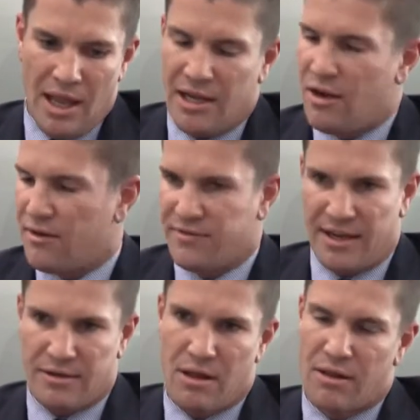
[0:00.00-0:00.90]
any kind of
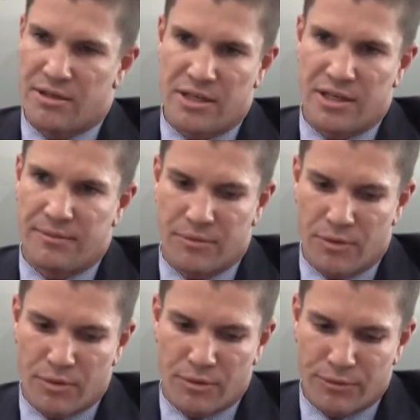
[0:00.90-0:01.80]
technology
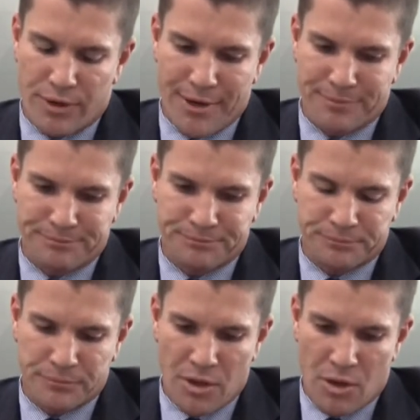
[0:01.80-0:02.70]
or um,
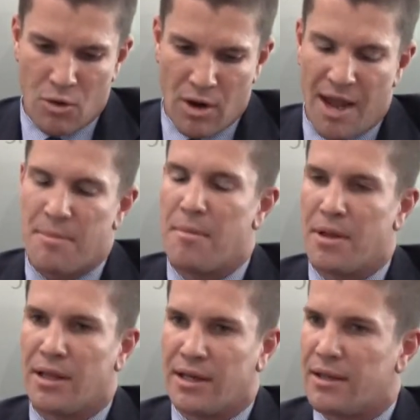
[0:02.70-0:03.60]
or
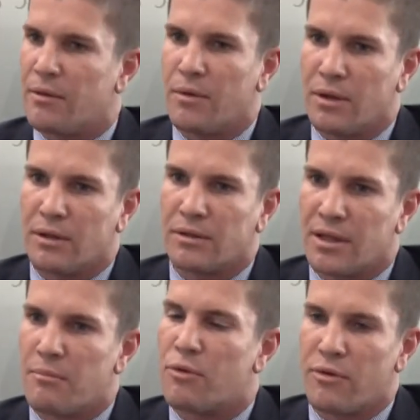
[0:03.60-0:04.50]
capability that will
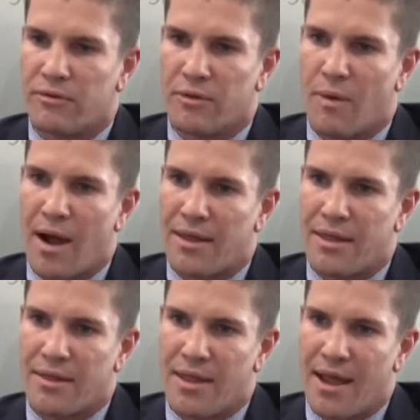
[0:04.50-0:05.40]
improve the way
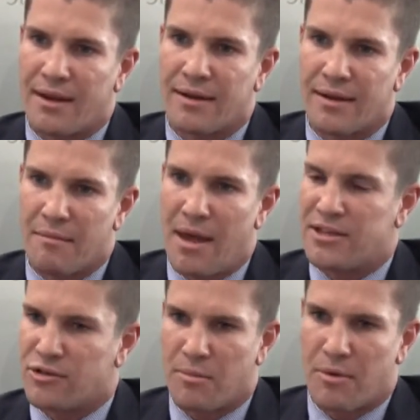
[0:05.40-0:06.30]
that they
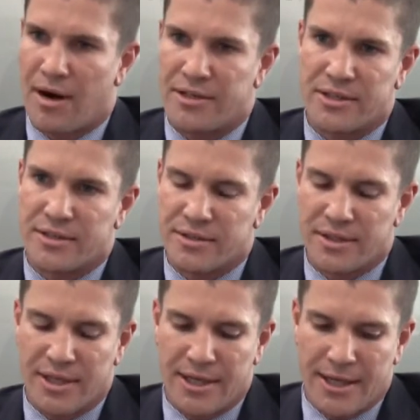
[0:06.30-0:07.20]
manage
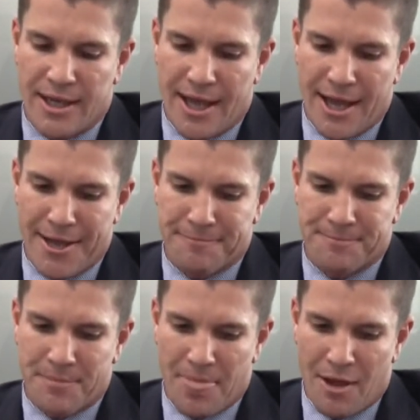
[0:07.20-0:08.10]
operations.
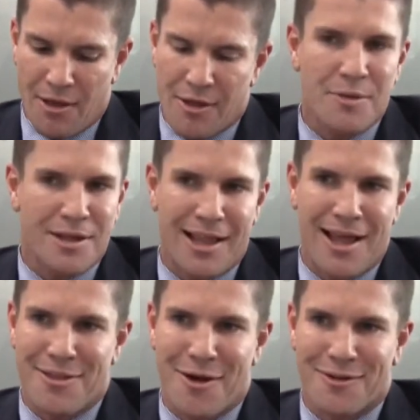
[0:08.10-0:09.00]
Um, I think with
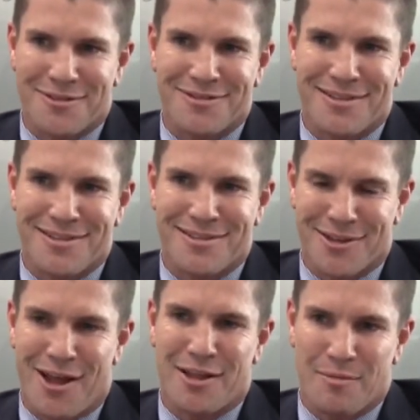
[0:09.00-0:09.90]
cloud though, it's it's
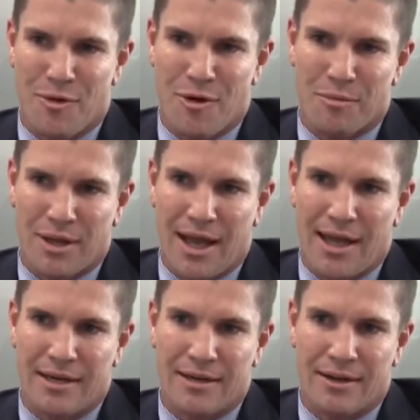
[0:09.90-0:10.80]
slightly more
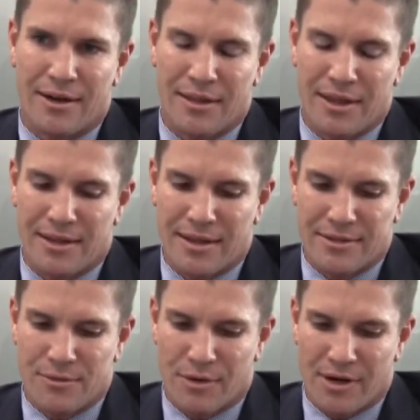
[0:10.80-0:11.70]
complicated. I think
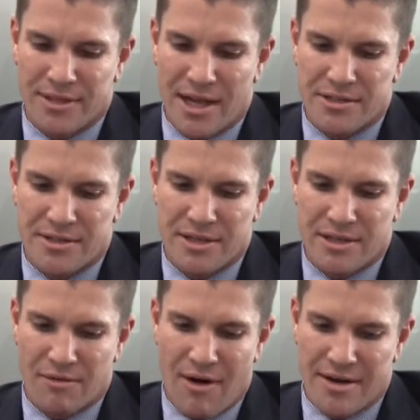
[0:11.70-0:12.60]
that organisations
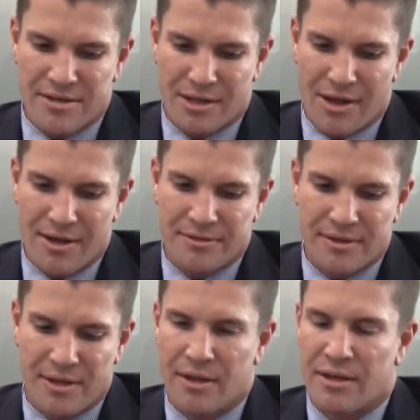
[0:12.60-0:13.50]
need to rationalise